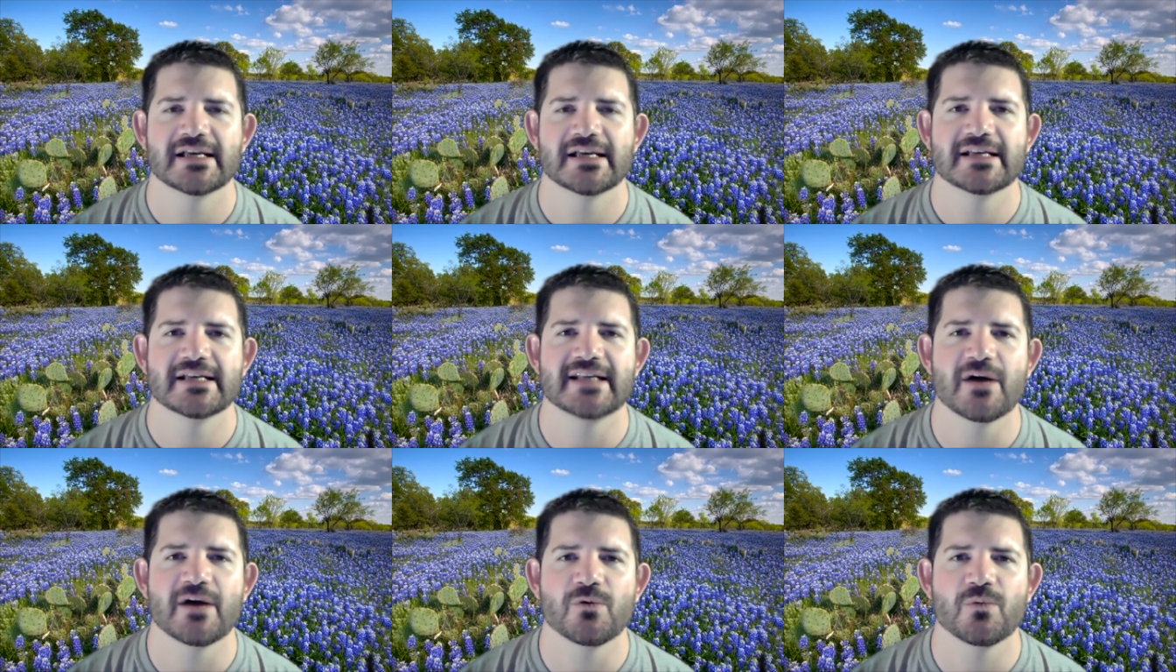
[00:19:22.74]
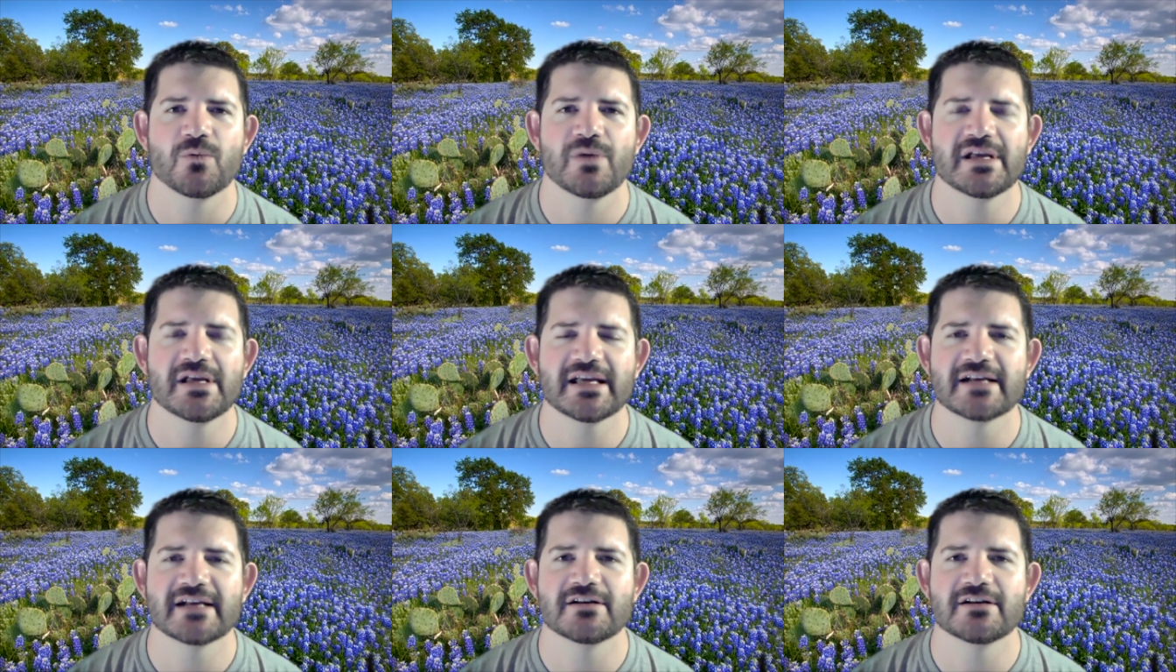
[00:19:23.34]
Now we
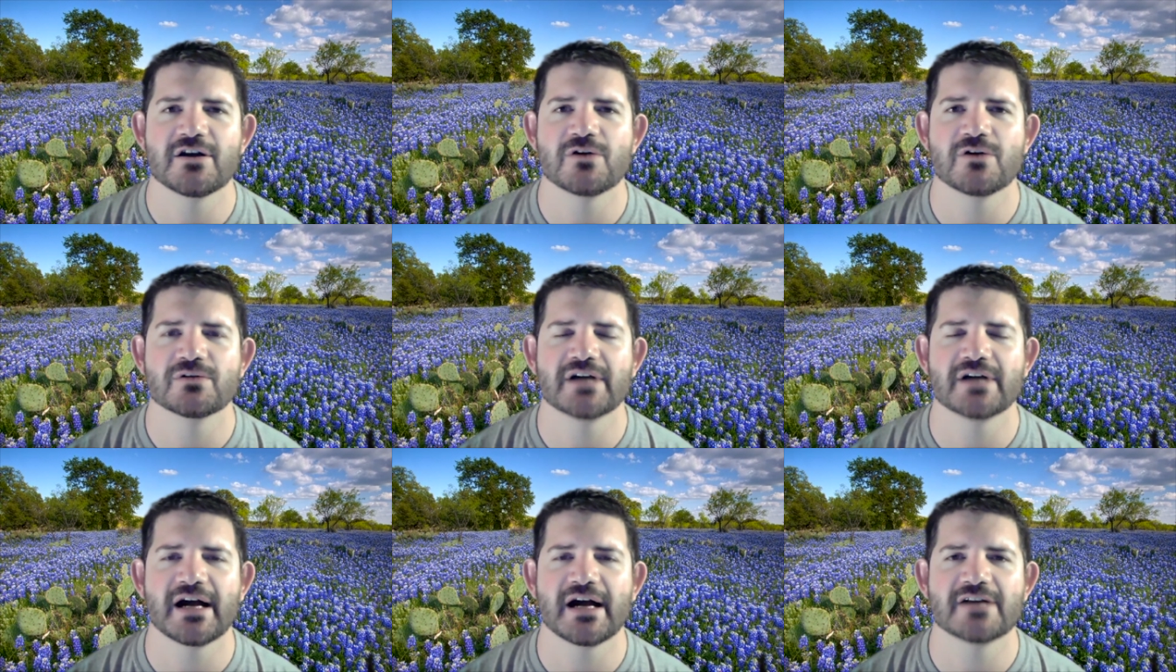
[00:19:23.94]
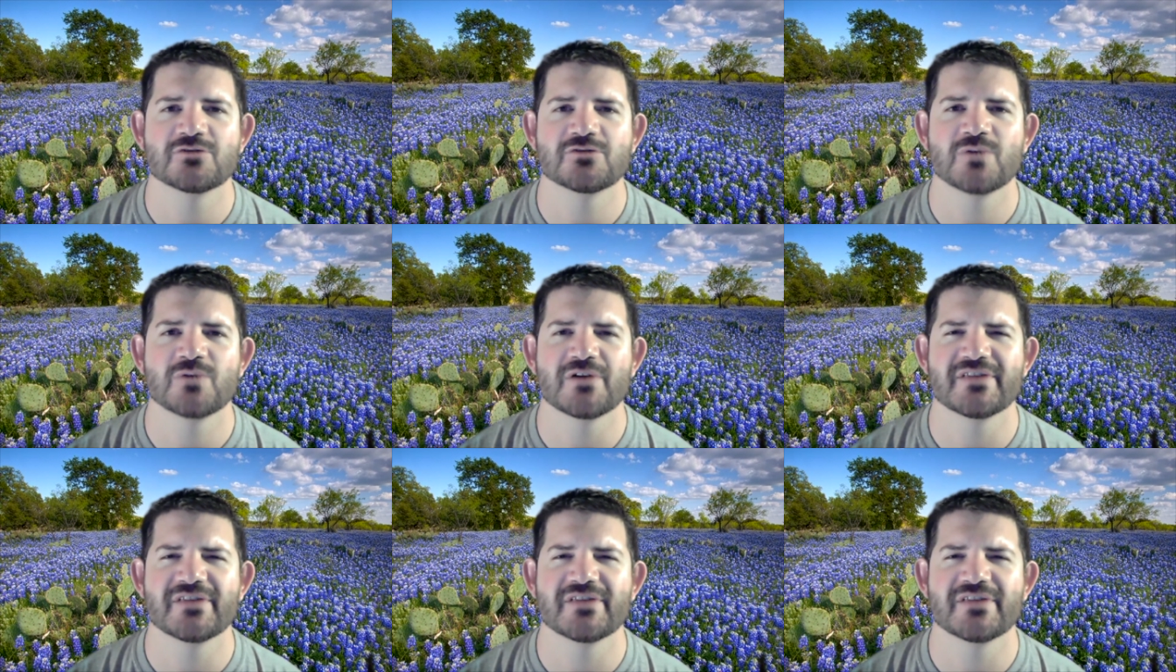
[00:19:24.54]
can know God's will.